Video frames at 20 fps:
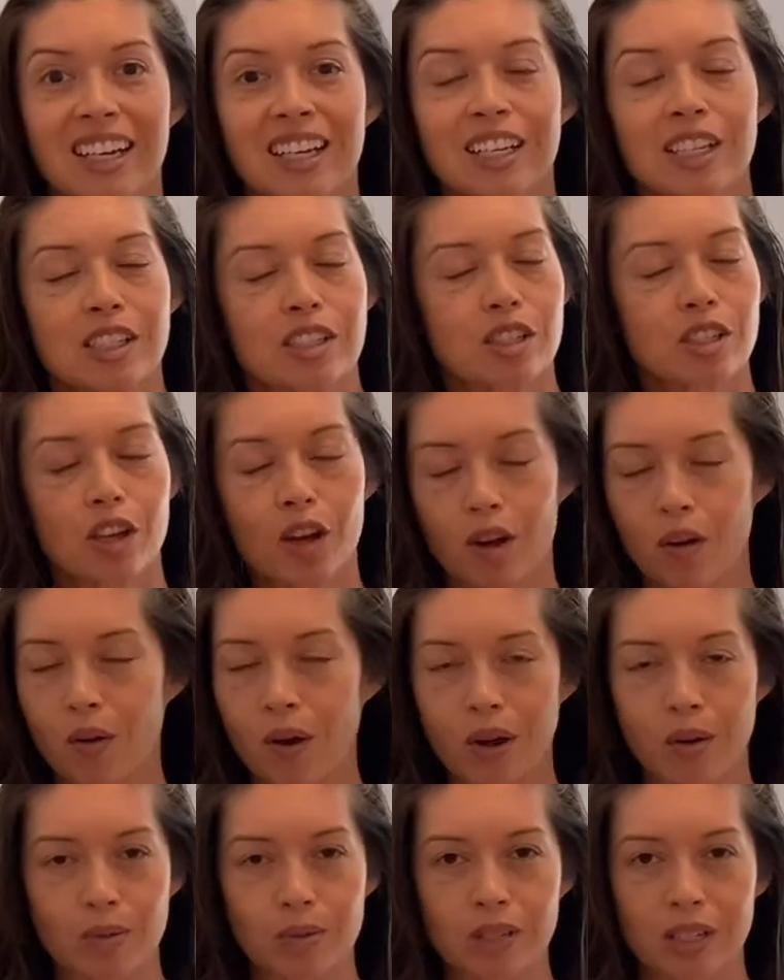So I
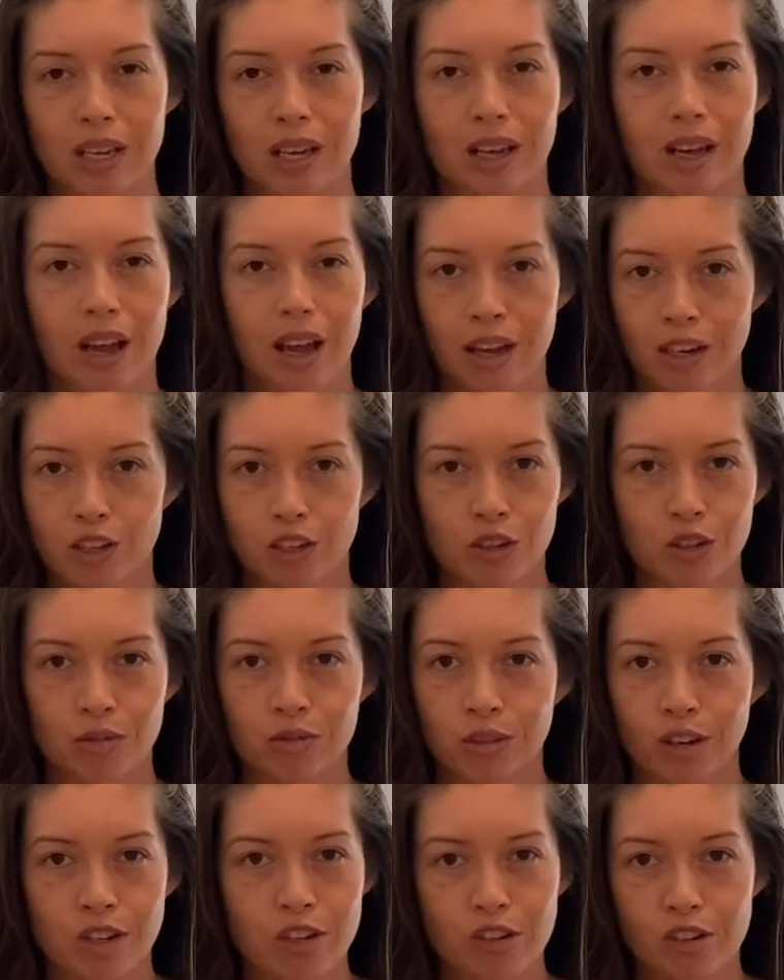was extra
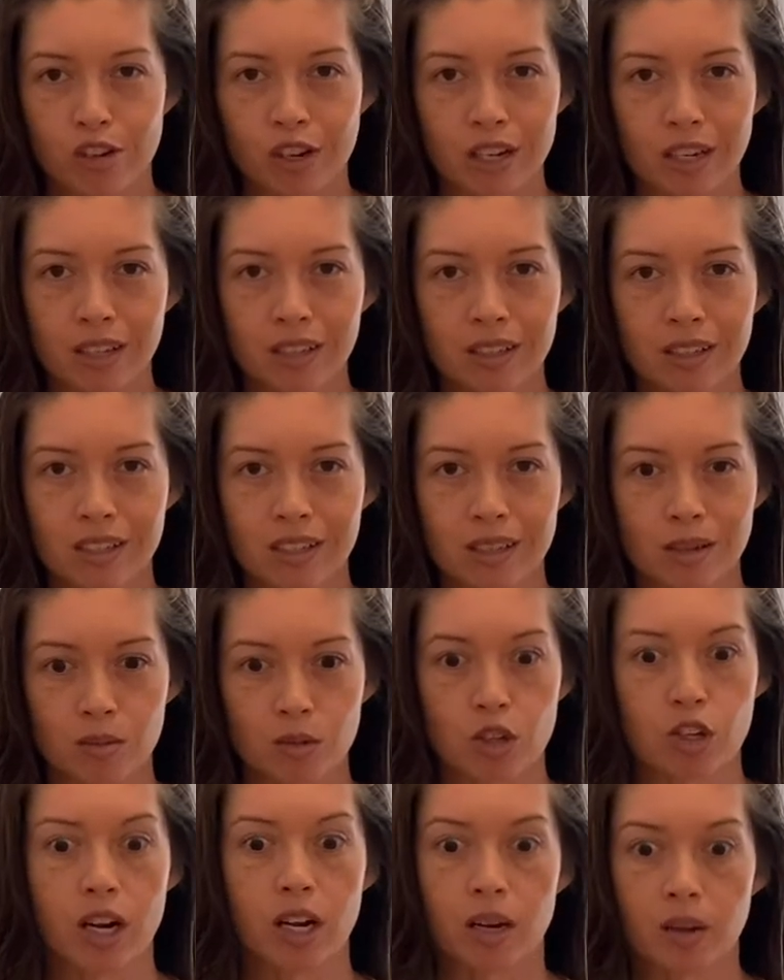frustrated because I'm
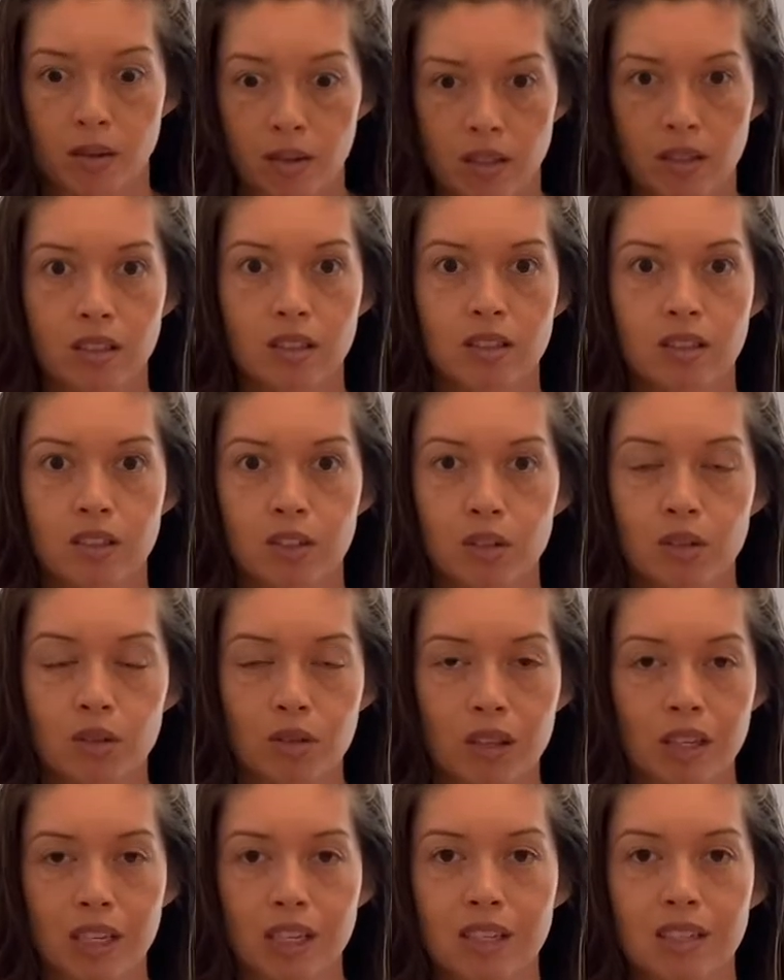trying to do
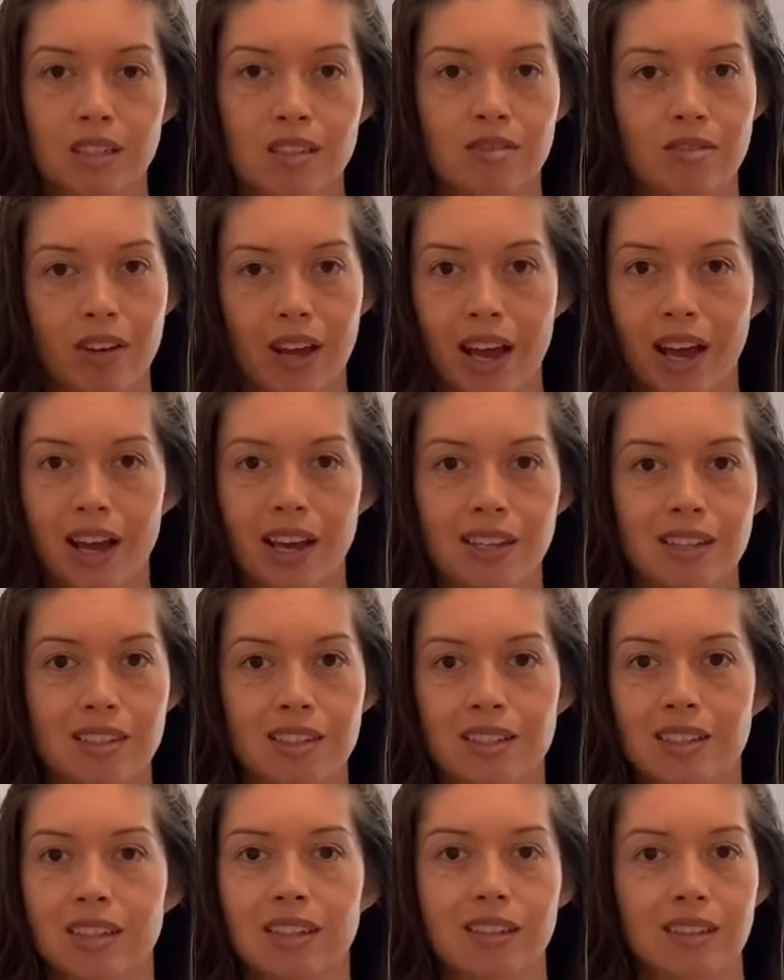things fast
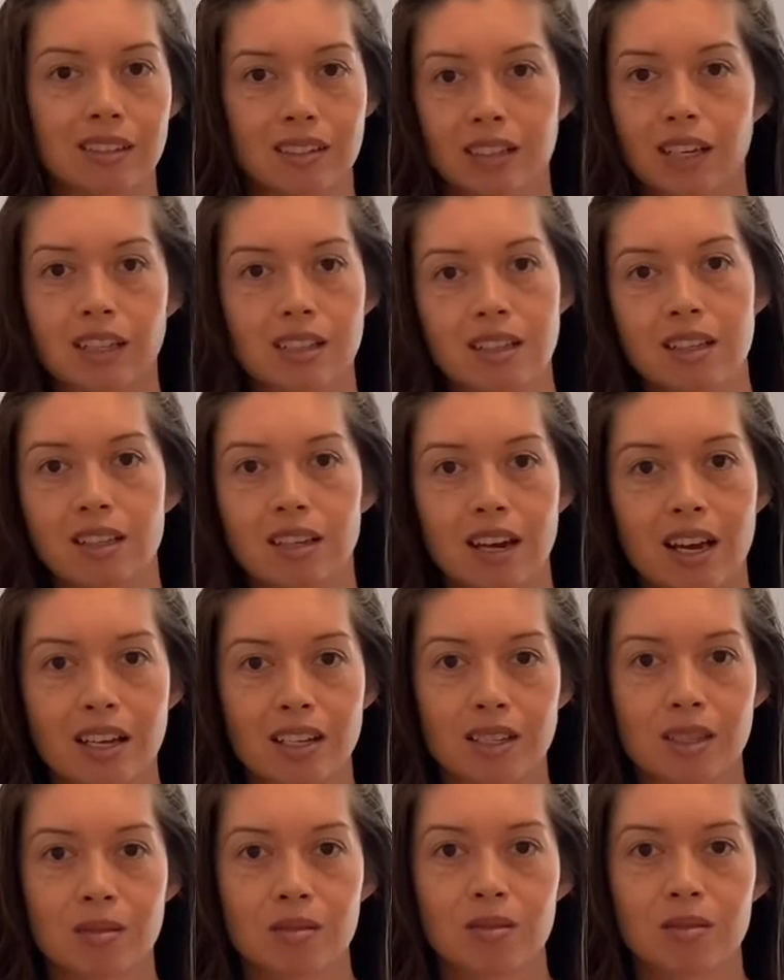and get to the
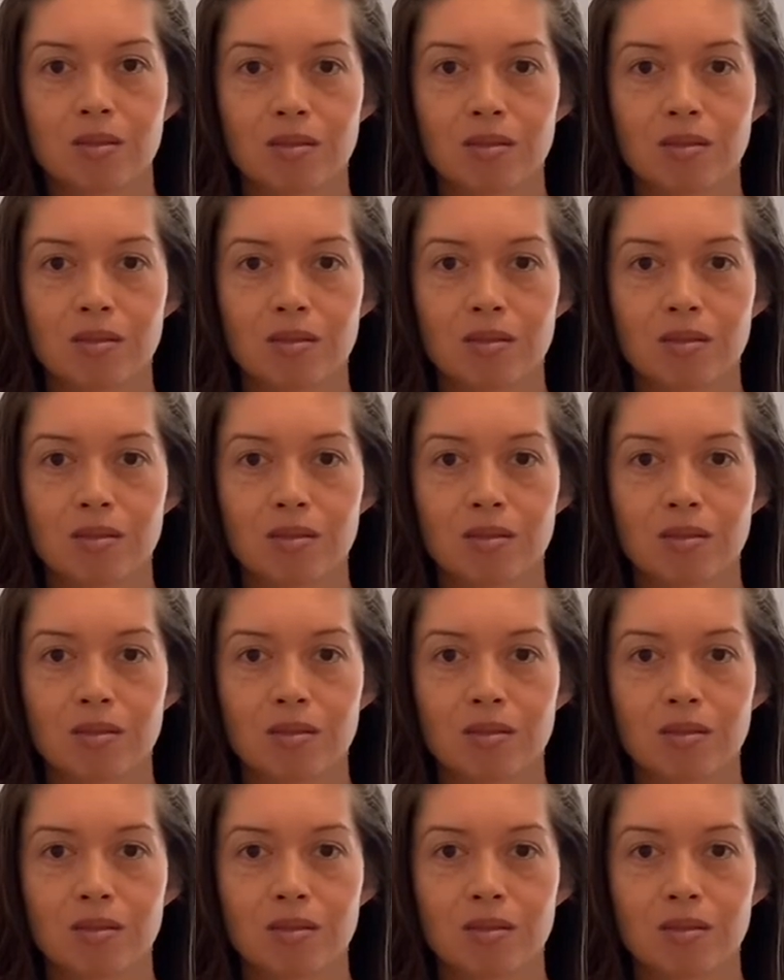next,